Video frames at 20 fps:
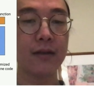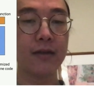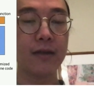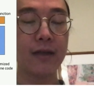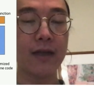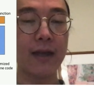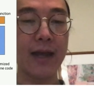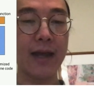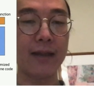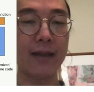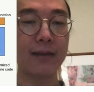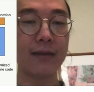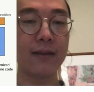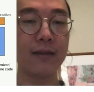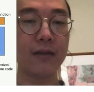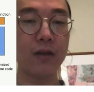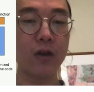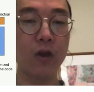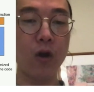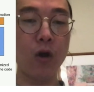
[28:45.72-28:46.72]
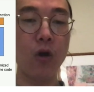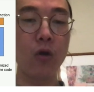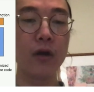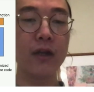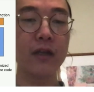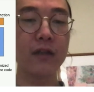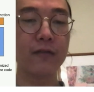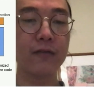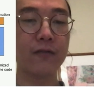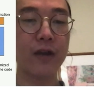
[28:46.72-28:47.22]
And only
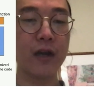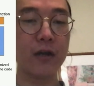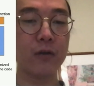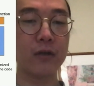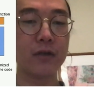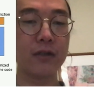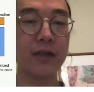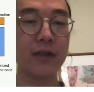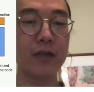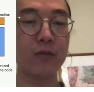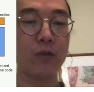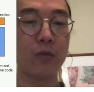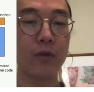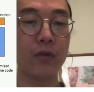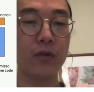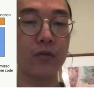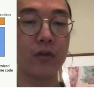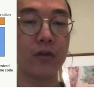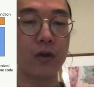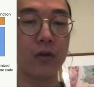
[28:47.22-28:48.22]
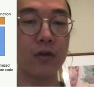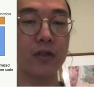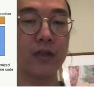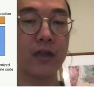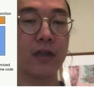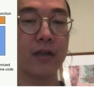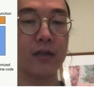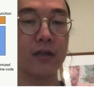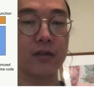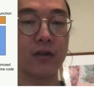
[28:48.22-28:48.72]
the final stage where we do code
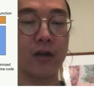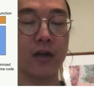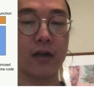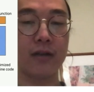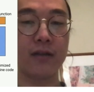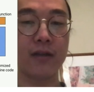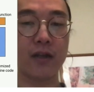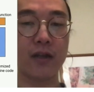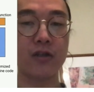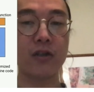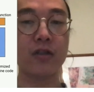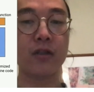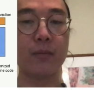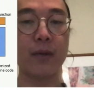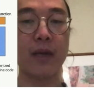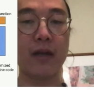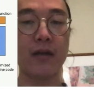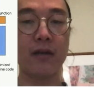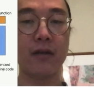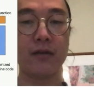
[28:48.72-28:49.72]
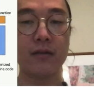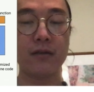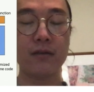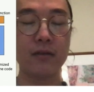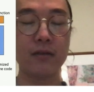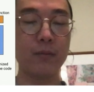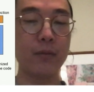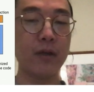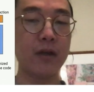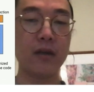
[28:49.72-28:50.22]
gen is architecture dependent,
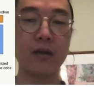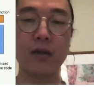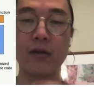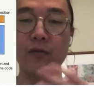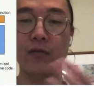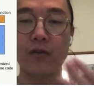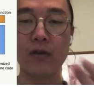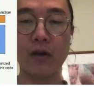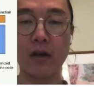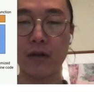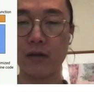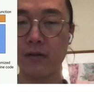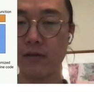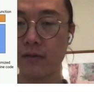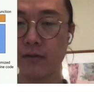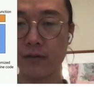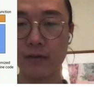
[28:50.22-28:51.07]
depending on if you're on